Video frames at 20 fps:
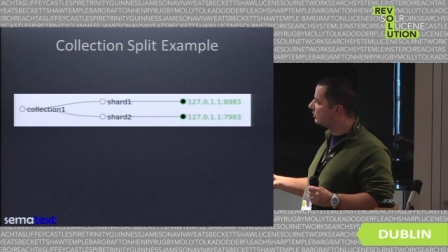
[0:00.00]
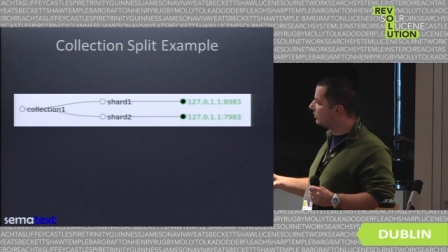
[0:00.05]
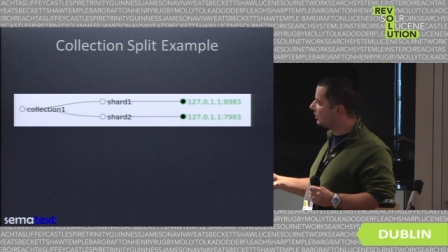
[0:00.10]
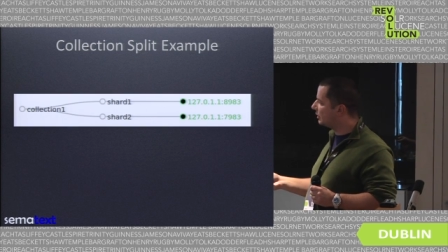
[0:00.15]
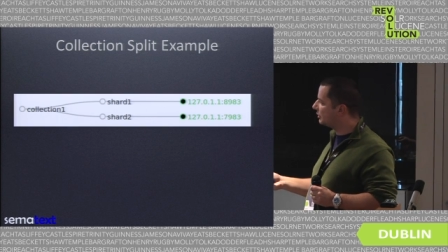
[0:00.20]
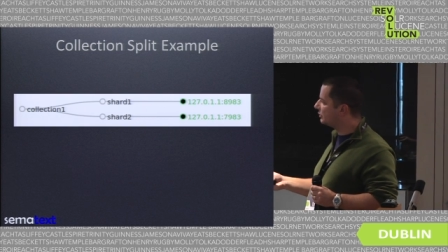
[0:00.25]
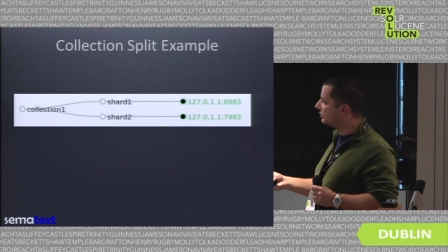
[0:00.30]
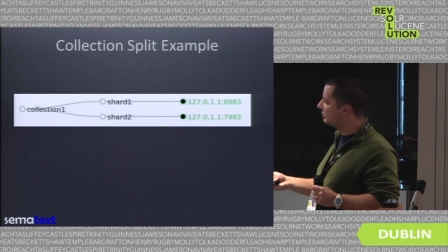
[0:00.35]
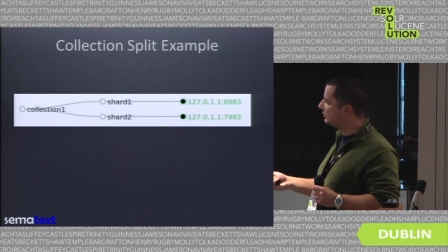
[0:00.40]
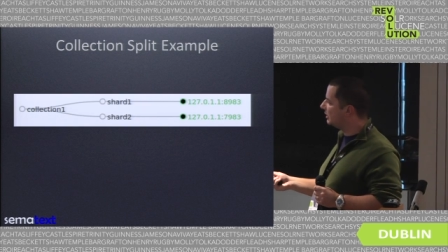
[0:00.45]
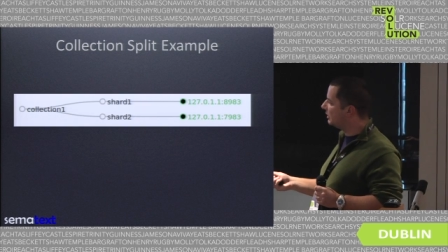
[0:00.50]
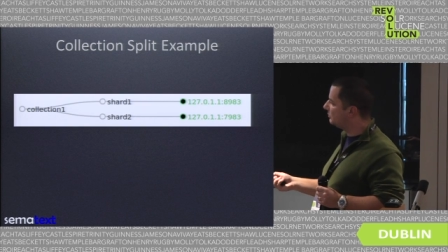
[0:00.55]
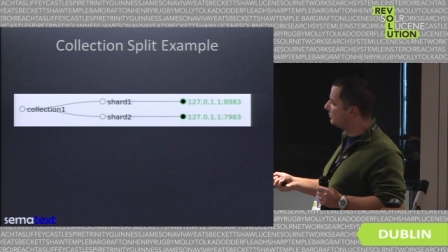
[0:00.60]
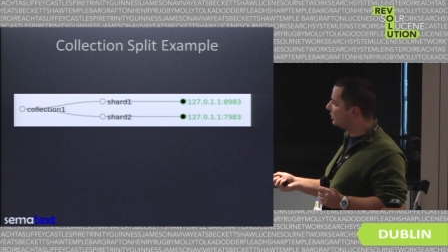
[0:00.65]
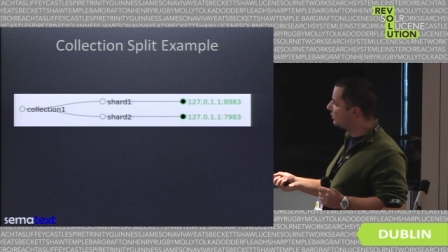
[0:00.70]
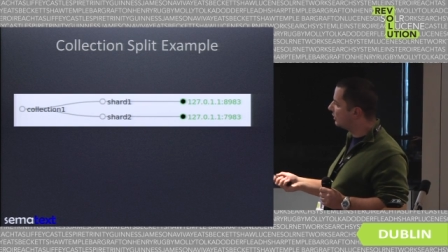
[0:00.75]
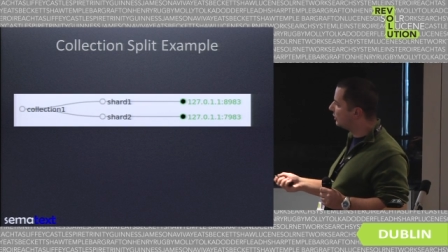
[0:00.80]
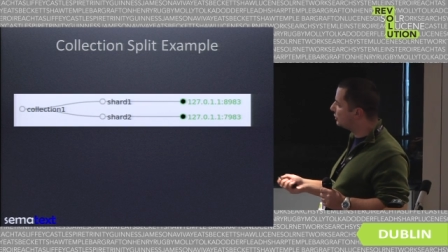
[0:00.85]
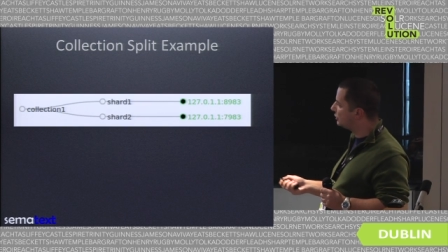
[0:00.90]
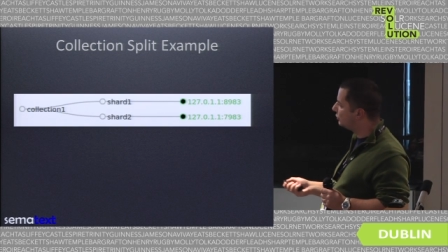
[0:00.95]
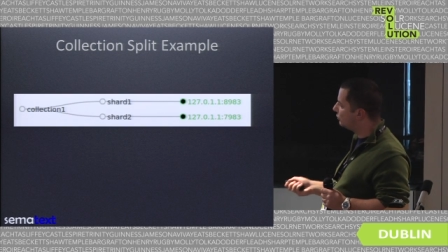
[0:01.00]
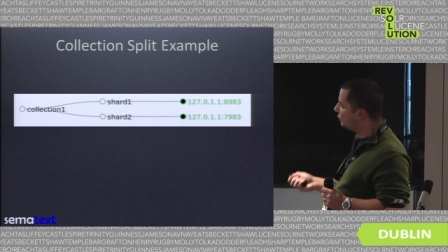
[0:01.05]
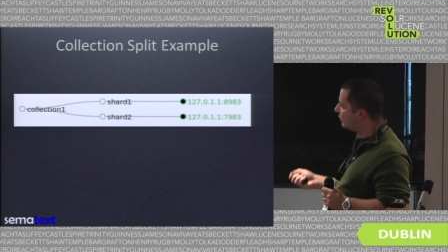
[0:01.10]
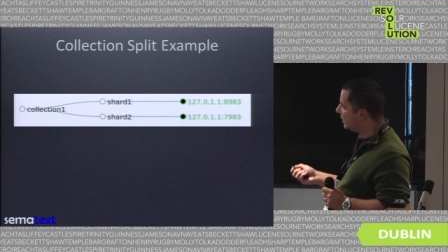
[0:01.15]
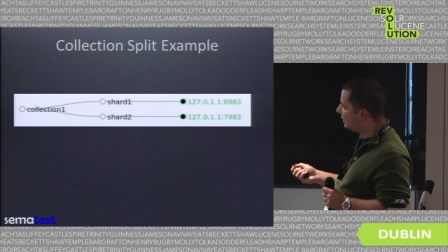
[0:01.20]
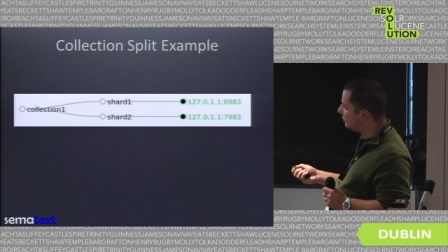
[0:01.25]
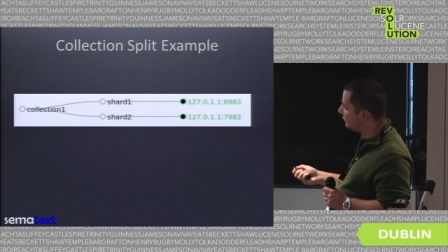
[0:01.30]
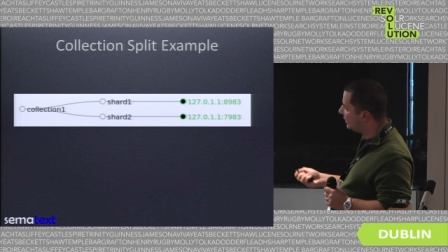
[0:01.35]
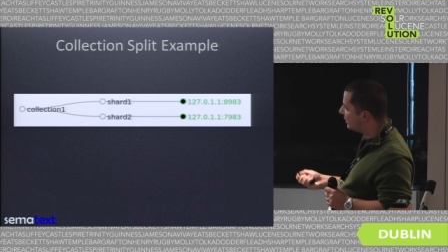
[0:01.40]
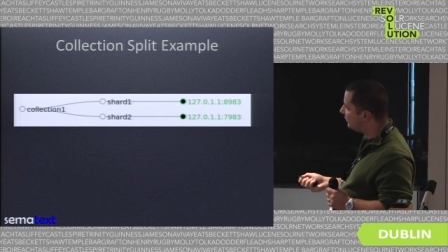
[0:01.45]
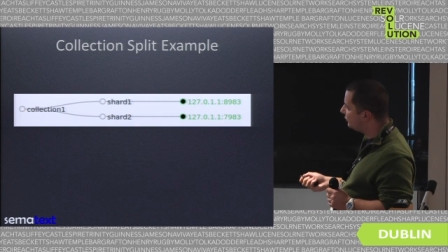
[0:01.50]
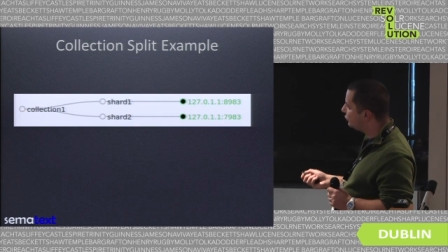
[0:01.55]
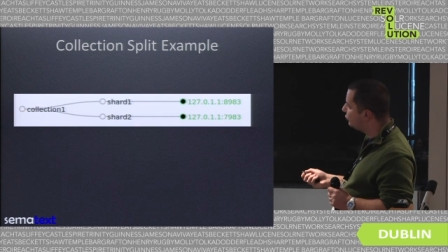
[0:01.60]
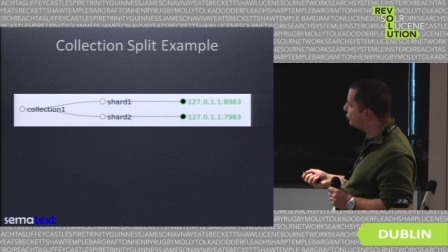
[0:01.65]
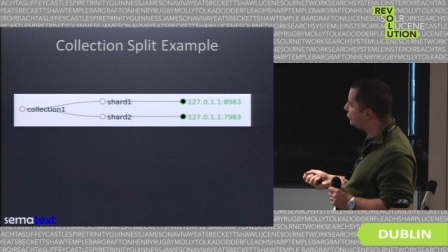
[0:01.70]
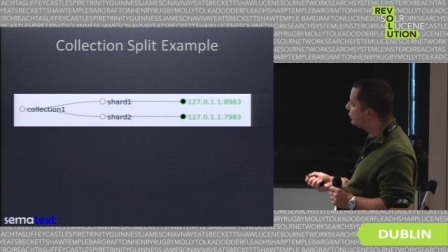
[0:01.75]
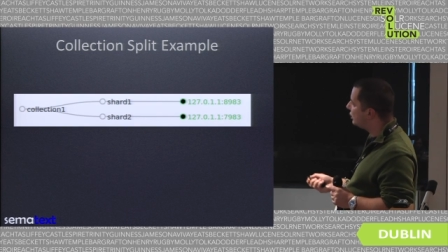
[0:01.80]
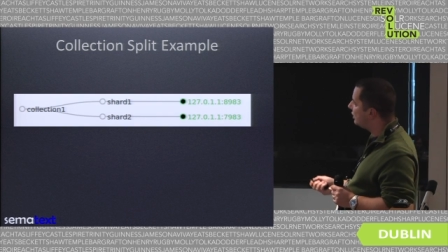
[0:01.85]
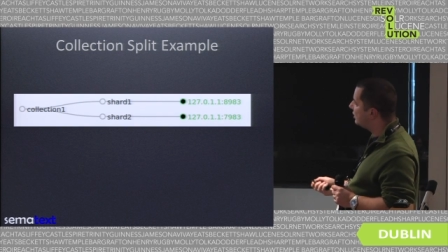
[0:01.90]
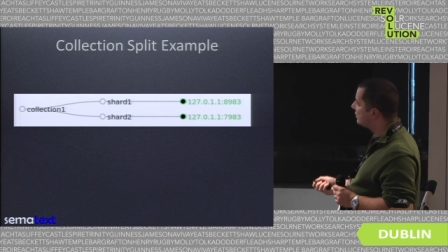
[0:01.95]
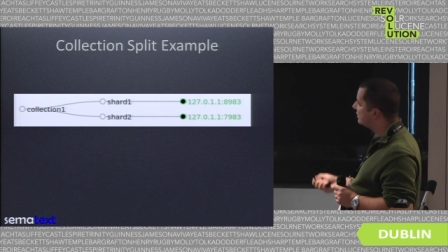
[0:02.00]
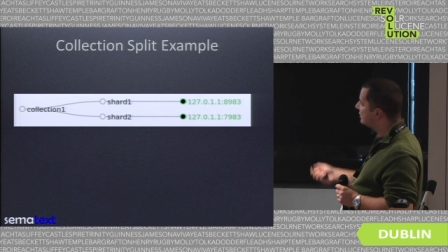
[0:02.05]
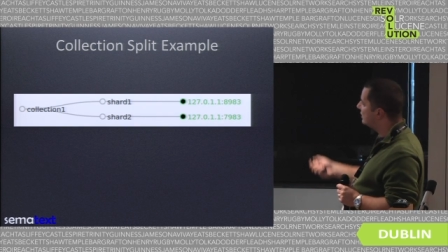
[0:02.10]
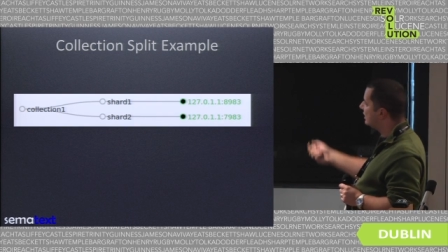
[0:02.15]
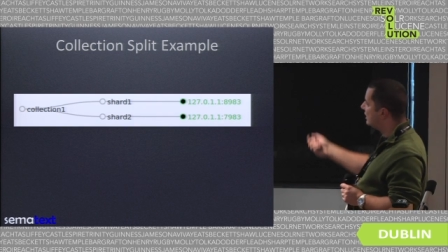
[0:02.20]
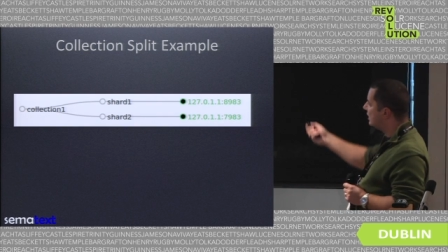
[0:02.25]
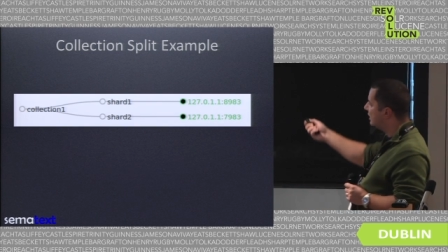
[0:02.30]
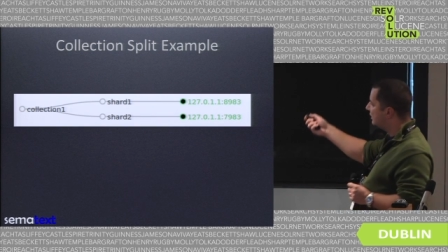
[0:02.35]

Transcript: collection named collection one, we have two shards,